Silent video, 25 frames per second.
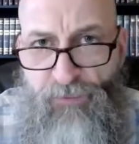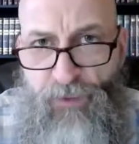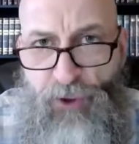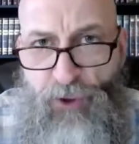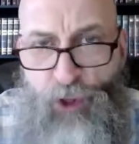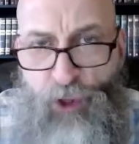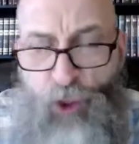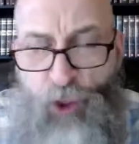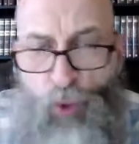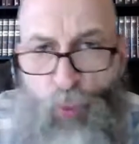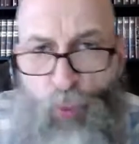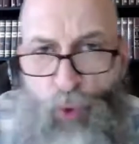
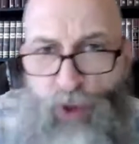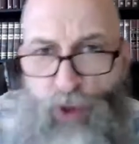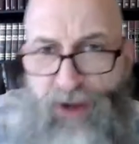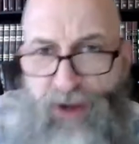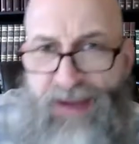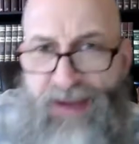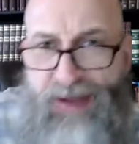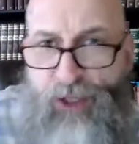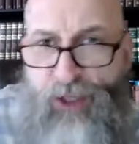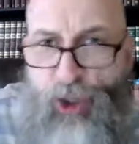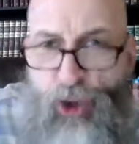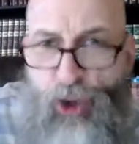We're
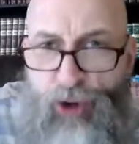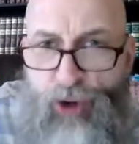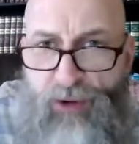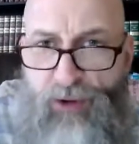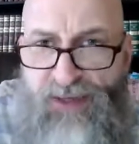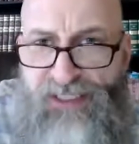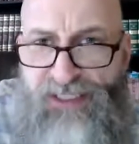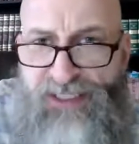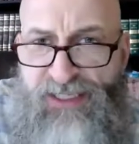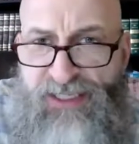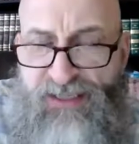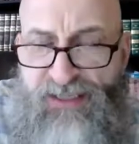
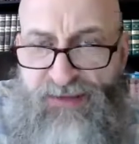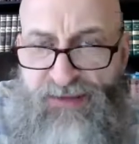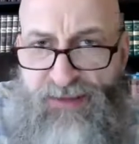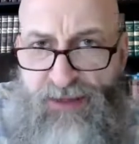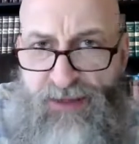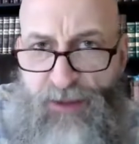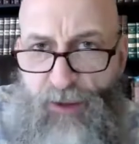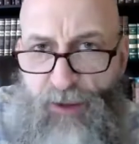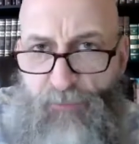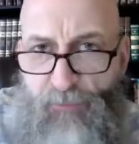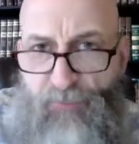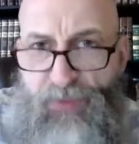encouraging them,
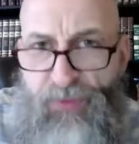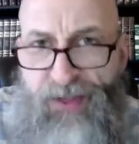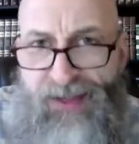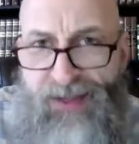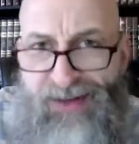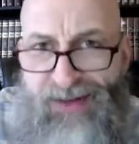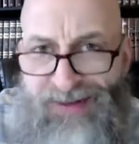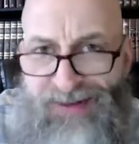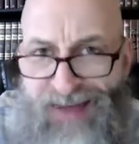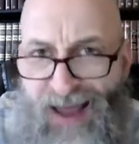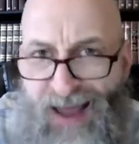not